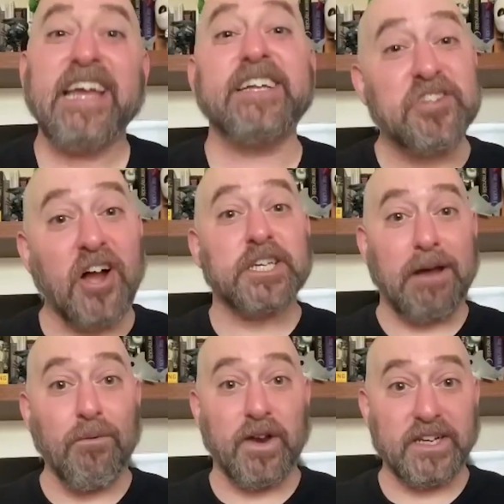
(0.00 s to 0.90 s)
He's talked
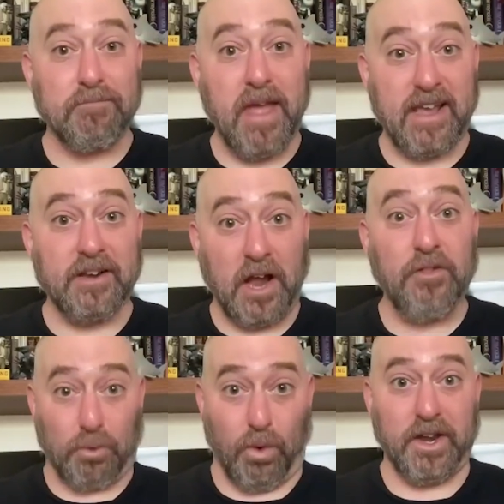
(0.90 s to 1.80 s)
about wanting to make
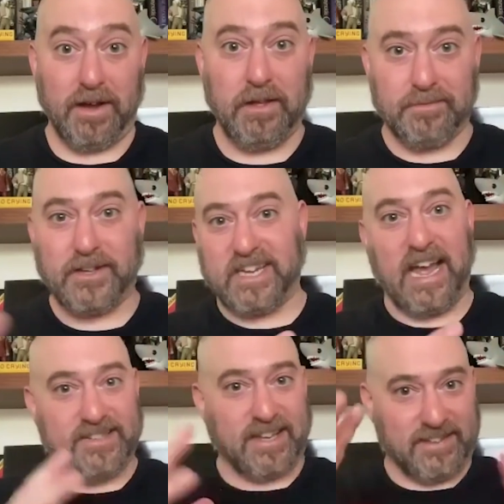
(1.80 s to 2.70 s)
another one because he
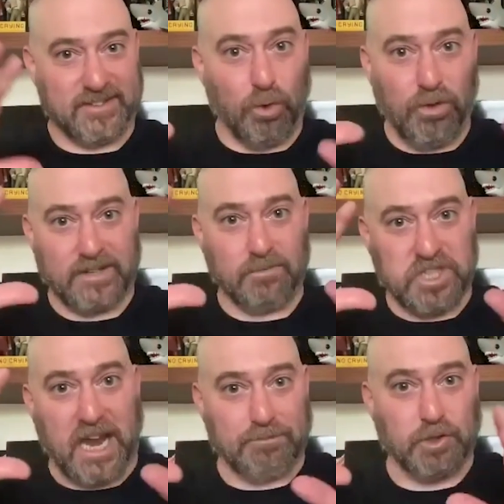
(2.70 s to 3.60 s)
has like this whole like
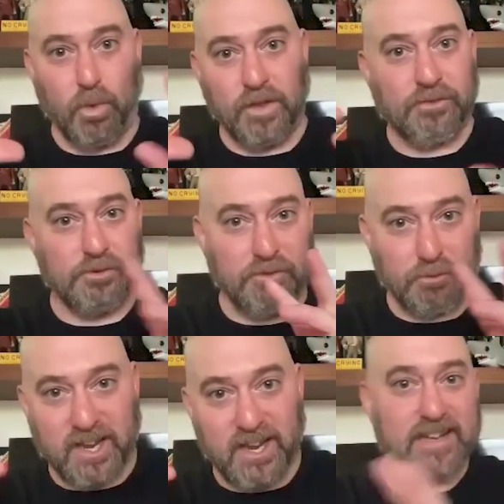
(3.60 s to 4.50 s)
chapter 1 through
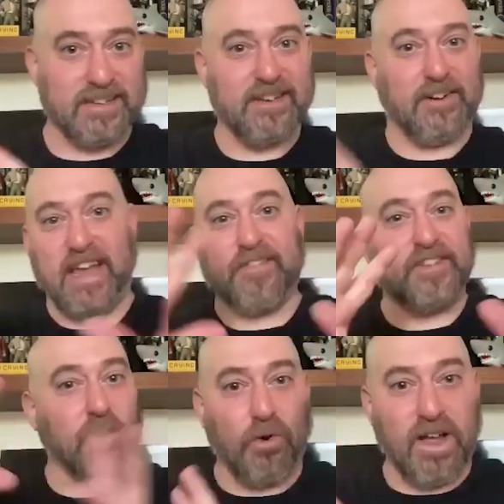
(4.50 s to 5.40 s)
3 and you know he had
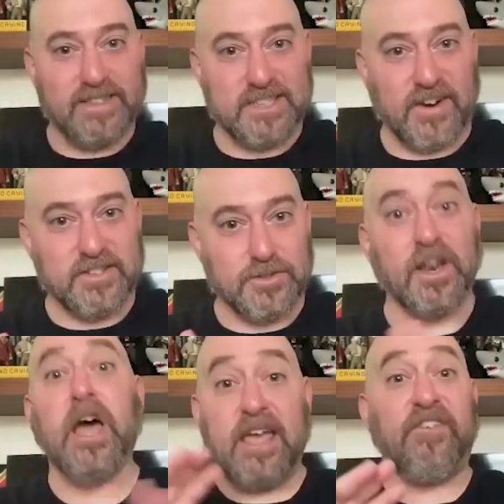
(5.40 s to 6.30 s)
these whole ideas for how to do
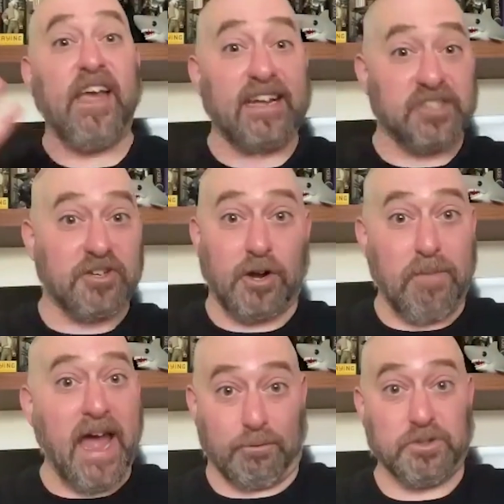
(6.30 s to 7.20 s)
it. If he asked you to go
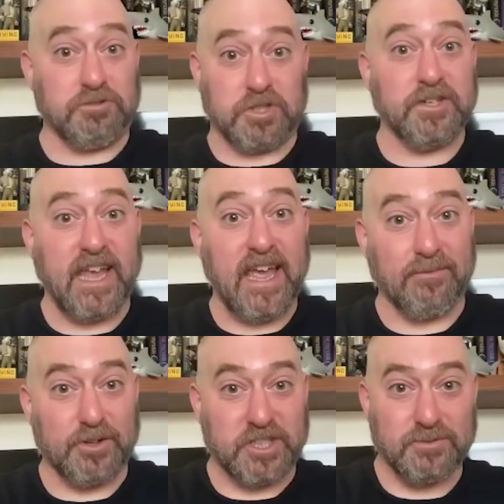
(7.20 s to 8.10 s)
back, would you do it
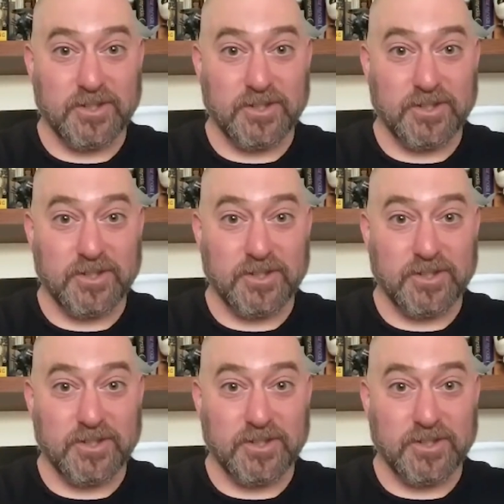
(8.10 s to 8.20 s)
again? Would you